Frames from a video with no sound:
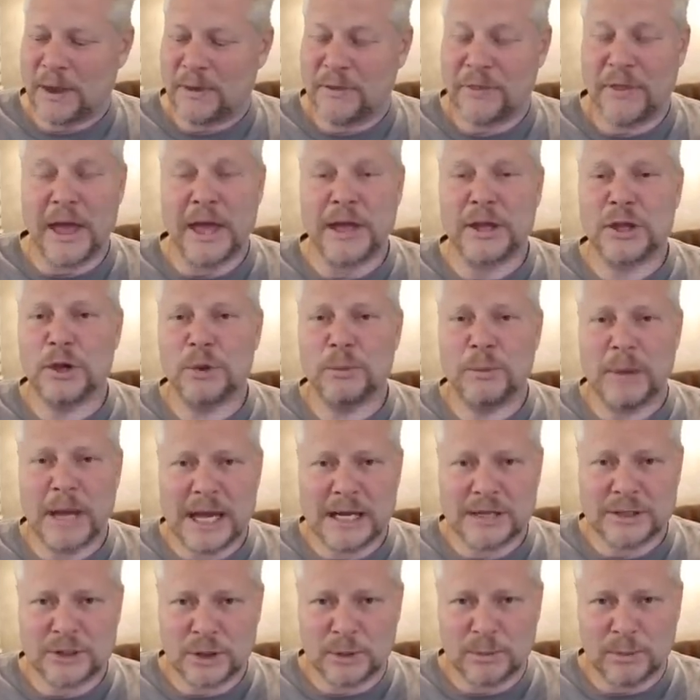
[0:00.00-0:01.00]
Thank you,
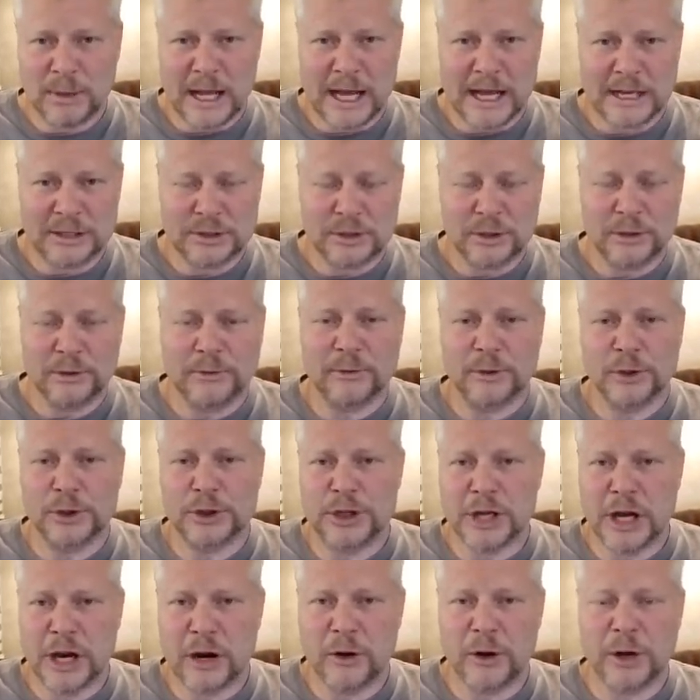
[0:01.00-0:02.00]
Master Blaster, for
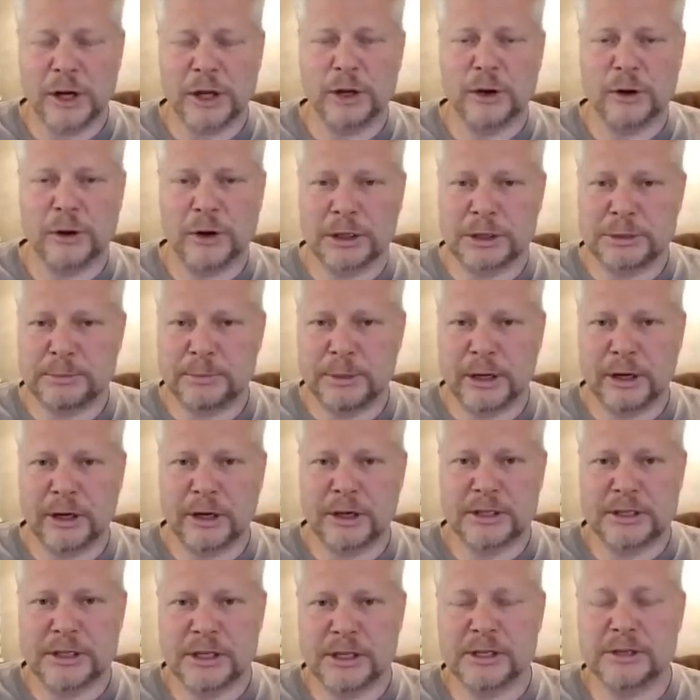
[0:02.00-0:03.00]
sharing your
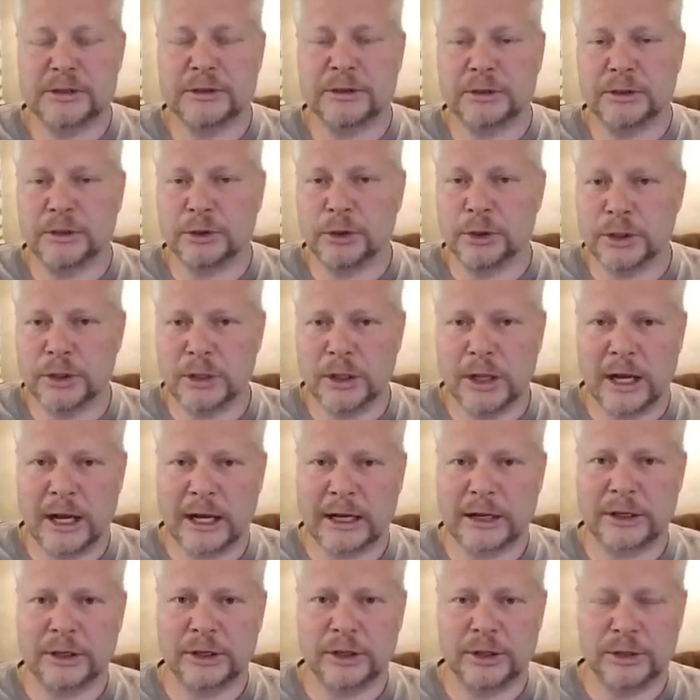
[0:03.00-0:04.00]
experiences. Good
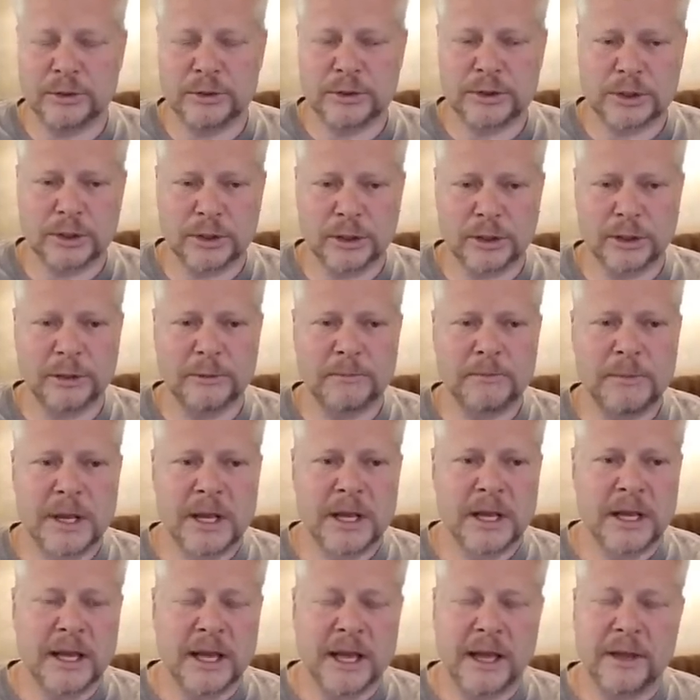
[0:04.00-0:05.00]
luck to you, sir.
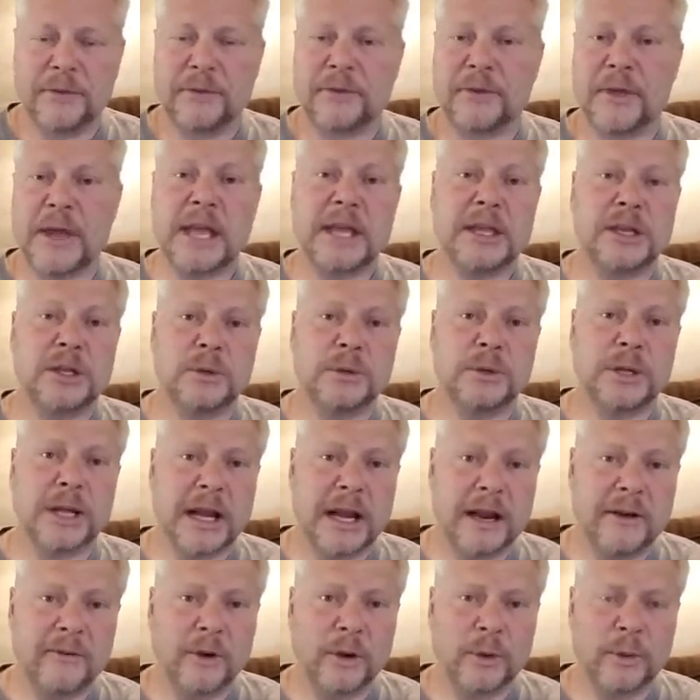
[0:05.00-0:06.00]
And thank you to
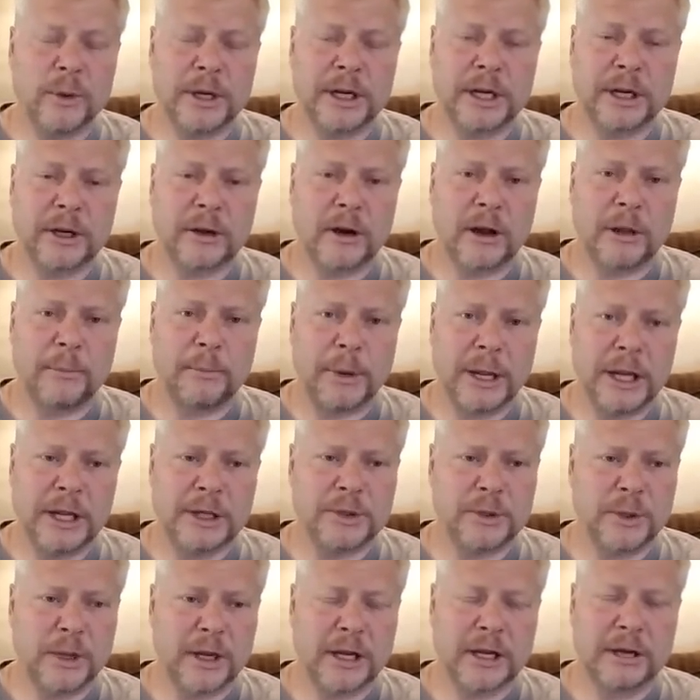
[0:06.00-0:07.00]
everyone here on
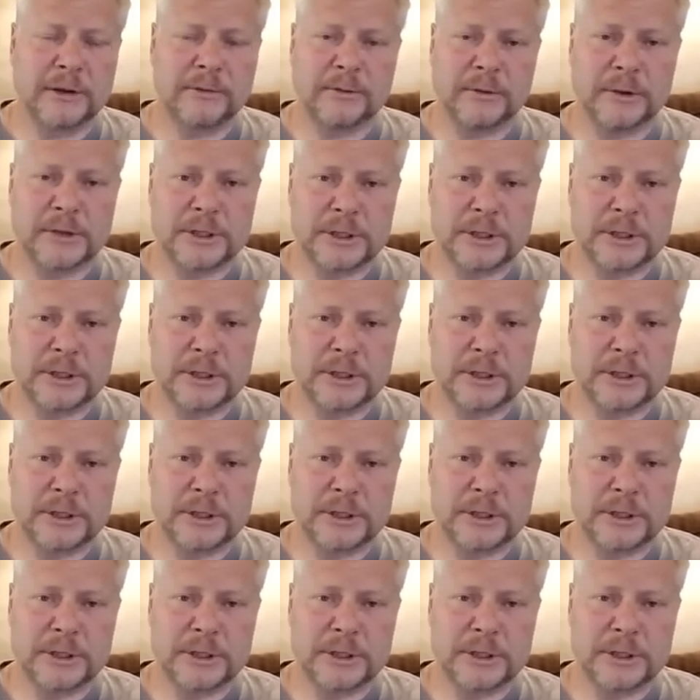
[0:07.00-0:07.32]
Patreon for